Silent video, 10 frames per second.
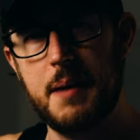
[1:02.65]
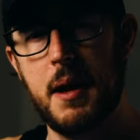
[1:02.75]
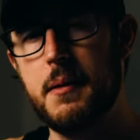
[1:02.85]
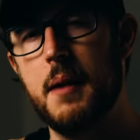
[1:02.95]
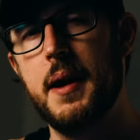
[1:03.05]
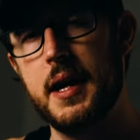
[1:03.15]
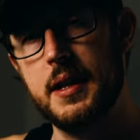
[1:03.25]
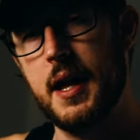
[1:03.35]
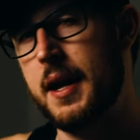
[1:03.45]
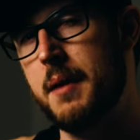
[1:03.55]
that. Maybe I'm
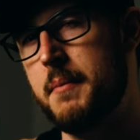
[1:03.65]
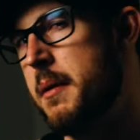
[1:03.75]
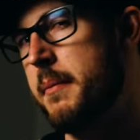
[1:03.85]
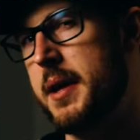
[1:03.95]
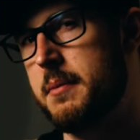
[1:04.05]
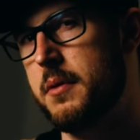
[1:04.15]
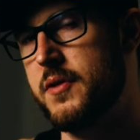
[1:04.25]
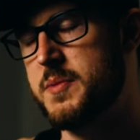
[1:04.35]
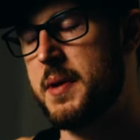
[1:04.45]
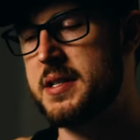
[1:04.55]
making that up. Maybe I'm getting
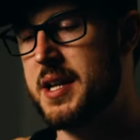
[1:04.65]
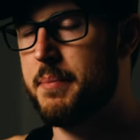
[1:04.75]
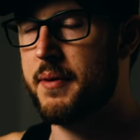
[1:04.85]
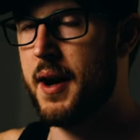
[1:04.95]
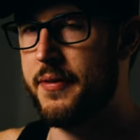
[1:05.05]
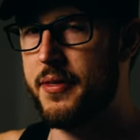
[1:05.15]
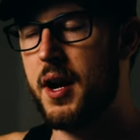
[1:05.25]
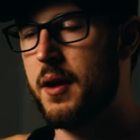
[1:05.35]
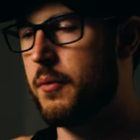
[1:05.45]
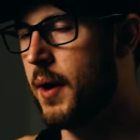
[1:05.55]
movies mixed up. I
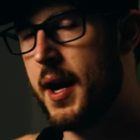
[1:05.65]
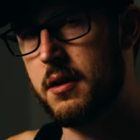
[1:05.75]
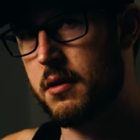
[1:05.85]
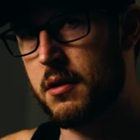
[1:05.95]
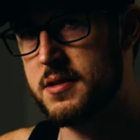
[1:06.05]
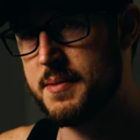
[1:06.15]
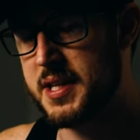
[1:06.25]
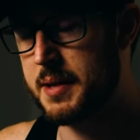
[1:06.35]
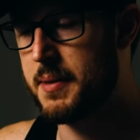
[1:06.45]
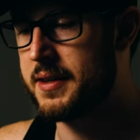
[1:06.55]
thought I read or heard
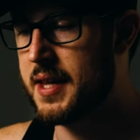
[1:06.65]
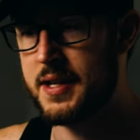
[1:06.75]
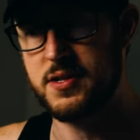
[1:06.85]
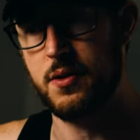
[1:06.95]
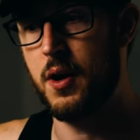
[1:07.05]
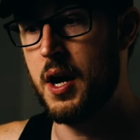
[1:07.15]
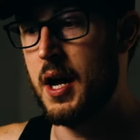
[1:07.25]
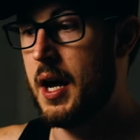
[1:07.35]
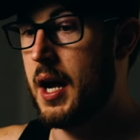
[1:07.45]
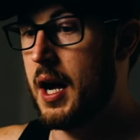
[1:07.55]
something about that. So
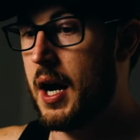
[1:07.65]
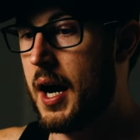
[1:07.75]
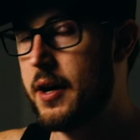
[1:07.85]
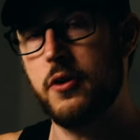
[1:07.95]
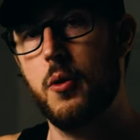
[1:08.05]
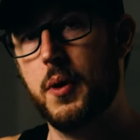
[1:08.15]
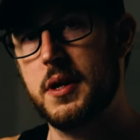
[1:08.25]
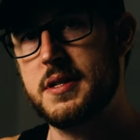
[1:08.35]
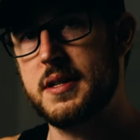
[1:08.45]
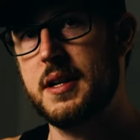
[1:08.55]
I don't know where
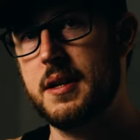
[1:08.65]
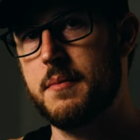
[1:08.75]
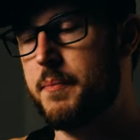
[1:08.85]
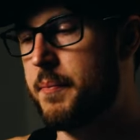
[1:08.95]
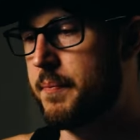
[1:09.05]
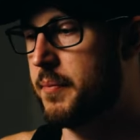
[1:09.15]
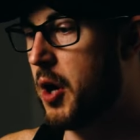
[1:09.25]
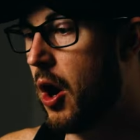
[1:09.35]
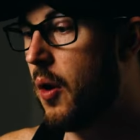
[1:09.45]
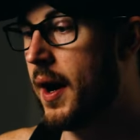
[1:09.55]
this is going to
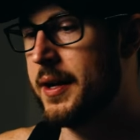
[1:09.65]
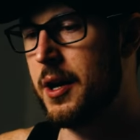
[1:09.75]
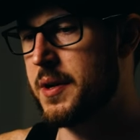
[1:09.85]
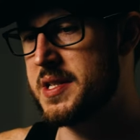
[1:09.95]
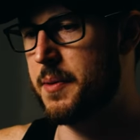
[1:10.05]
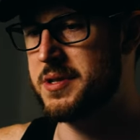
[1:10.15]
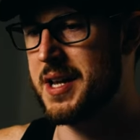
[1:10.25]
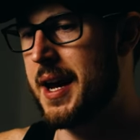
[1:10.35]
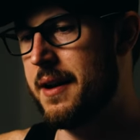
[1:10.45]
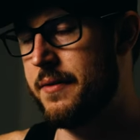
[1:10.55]
go. I know it's supposed to
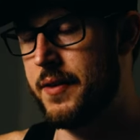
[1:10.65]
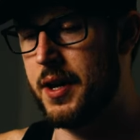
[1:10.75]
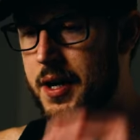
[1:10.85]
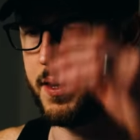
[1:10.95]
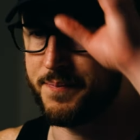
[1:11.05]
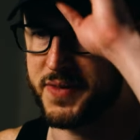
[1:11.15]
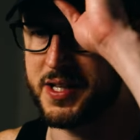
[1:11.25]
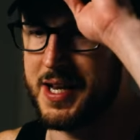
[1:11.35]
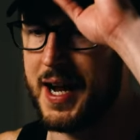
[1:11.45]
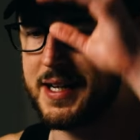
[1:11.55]
have the
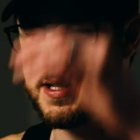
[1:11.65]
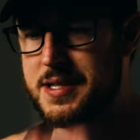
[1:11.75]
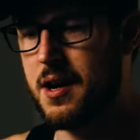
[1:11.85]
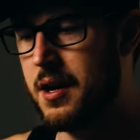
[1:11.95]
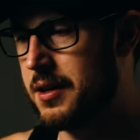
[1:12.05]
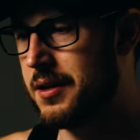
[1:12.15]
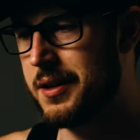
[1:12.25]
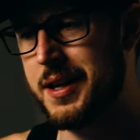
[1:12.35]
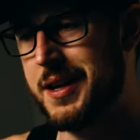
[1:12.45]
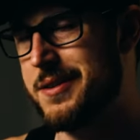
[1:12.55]
Night
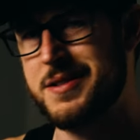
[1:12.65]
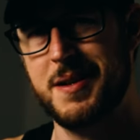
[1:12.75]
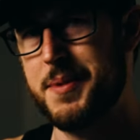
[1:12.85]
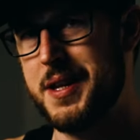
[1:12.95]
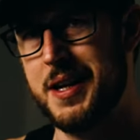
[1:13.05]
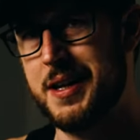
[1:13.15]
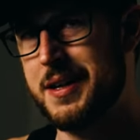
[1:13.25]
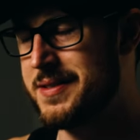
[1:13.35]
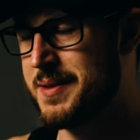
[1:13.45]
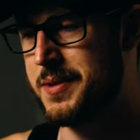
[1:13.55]
Stalker in it or
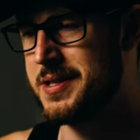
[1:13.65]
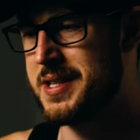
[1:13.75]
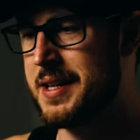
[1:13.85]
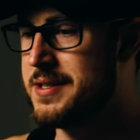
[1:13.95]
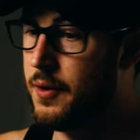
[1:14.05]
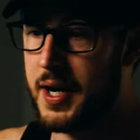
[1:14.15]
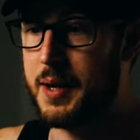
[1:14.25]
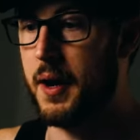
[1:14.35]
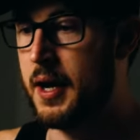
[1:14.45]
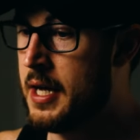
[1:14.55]
something, someone said. So
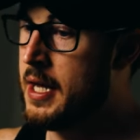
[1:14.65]
anyway,